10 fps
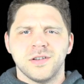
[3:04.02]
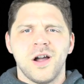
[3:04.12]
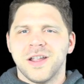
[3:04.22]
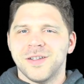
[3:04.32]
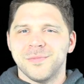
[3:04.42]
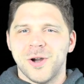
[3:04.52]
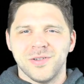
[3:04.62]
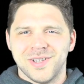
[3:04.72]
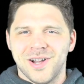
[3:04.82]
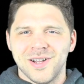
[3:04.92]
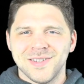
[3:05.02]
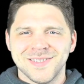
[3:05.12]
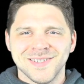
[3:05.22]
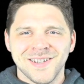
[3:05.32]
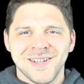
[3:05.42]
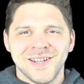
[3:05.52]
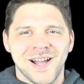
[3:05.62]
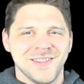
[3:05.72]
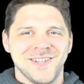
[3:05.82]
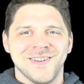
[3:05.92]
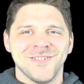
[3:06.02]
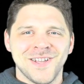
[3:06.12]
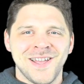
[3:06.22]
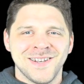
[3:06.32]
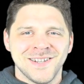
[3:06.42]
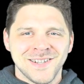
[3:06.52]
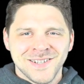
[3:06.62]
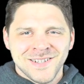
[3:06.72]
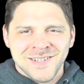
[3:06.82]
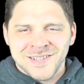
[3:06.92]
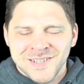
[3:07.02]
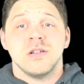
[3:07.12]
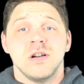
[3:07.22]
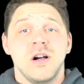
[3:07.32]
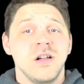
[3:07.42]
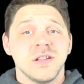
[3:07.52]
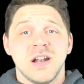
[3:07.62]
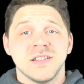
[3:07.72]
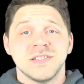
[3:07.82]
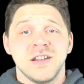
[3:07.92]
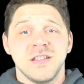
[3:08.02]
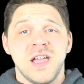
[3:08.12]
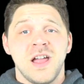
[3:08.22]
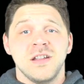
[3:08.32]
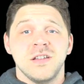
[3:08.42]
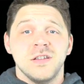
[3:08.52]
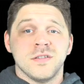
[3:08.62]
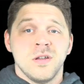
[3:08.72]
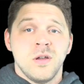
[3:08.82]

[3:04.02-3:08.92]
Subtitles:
talking about guns on the internet. All I gotta say to that is,